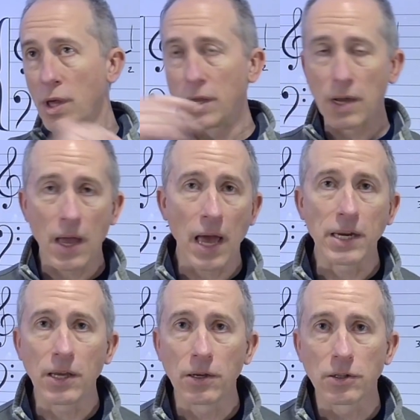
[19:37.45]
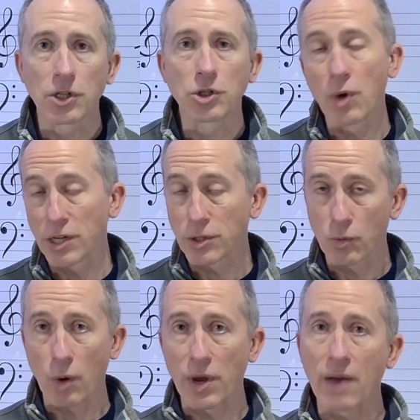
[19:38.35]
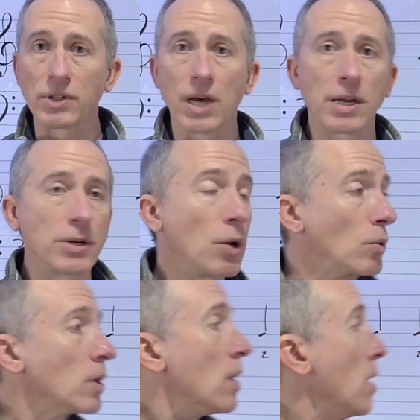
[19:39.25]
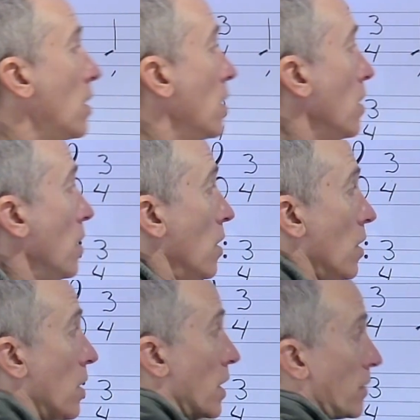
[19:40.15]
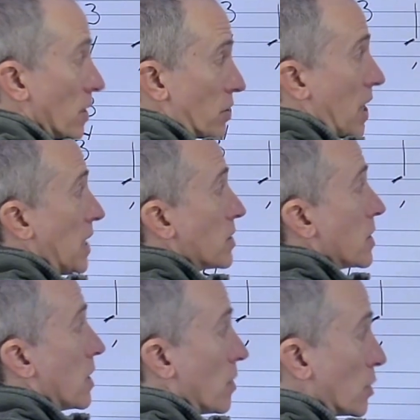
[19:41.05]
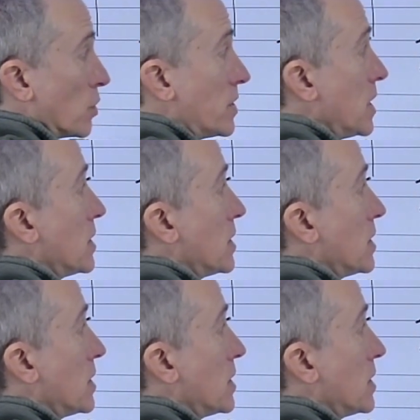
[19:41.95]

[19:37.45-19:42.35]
in any situation where we have a dotted note. In this case, this one's